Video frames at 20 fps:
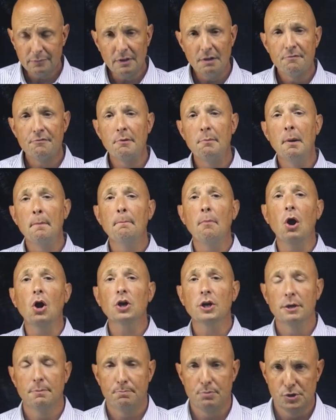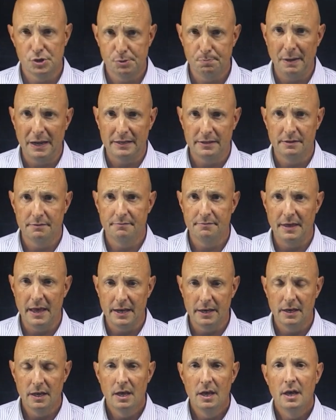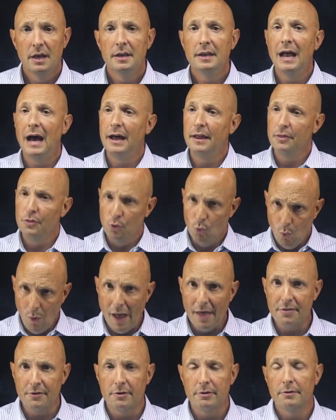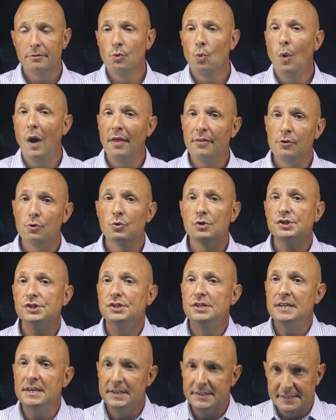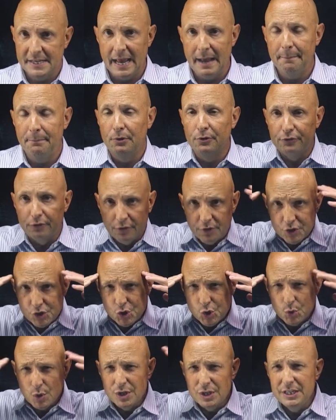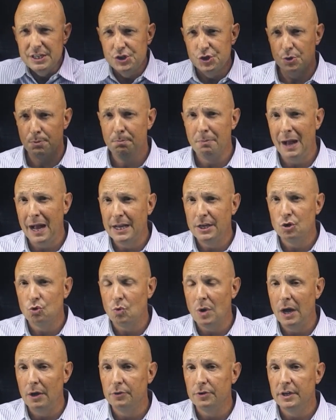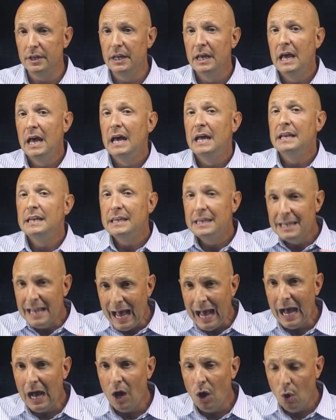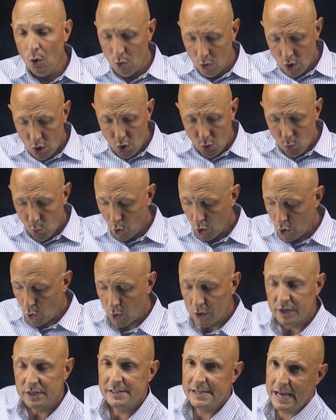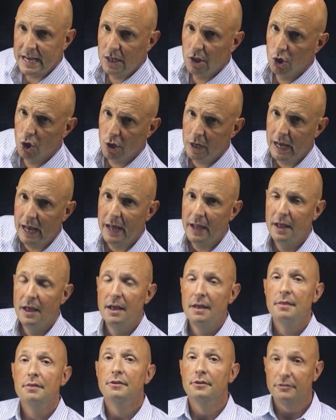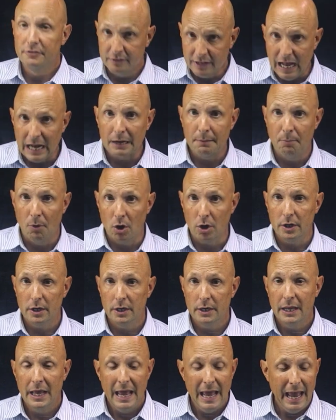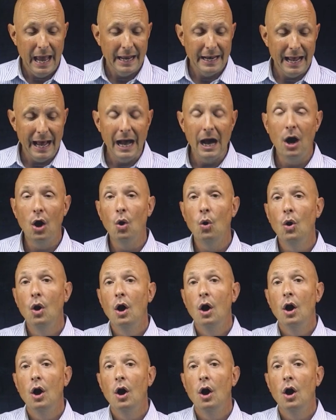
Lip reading: from a market perspective then, not the weather. The weather was the example so that you could get your mind around it. Now we're going to take a look at the stock market and how